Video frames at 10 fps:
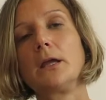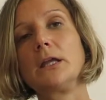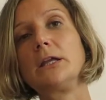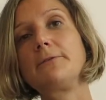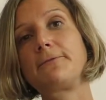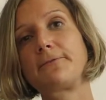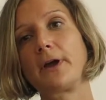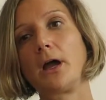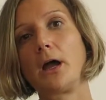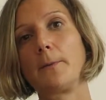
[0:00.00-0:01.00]
If
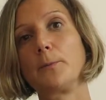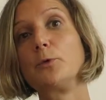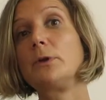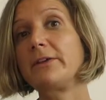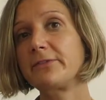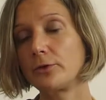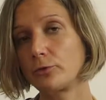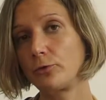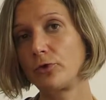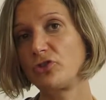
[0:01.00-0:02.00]
you listen
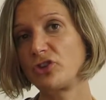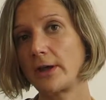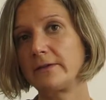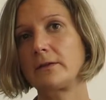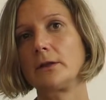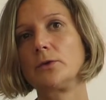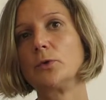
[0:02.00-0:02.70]
to the chest and